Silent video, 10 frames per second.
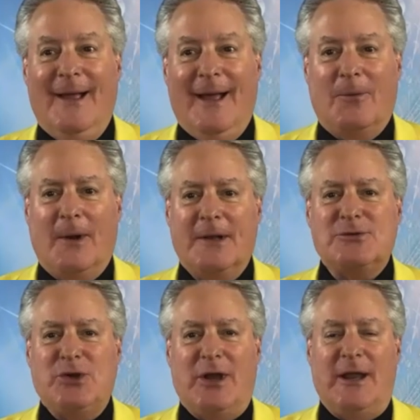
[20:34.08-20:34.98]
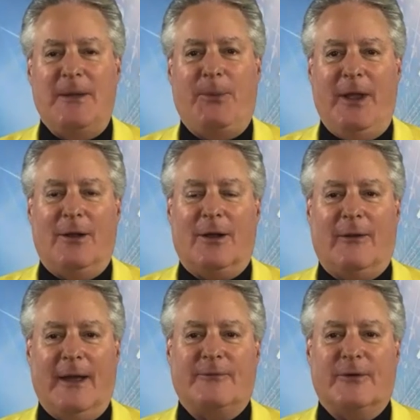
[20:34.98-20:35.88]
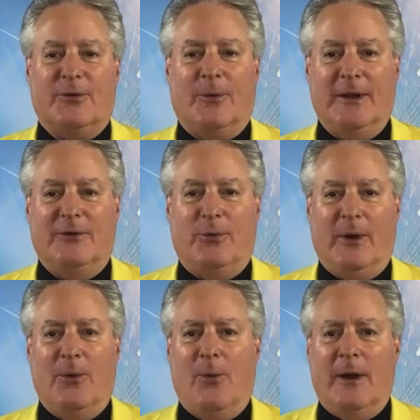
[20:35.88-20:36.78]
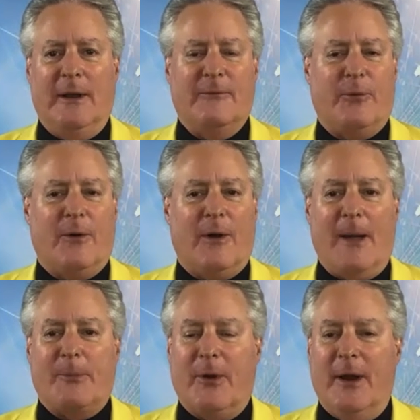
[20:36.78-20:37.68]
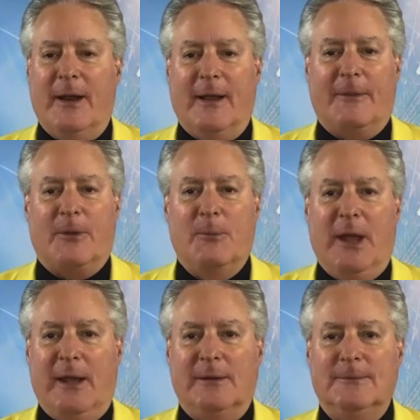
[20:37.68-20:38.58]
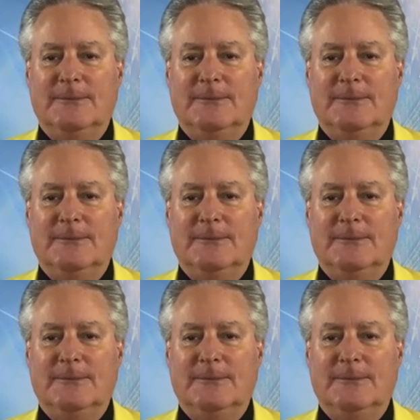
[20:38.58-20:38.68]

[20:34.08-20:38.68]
And what does GDP look like for 2021 if we're operating at the mean?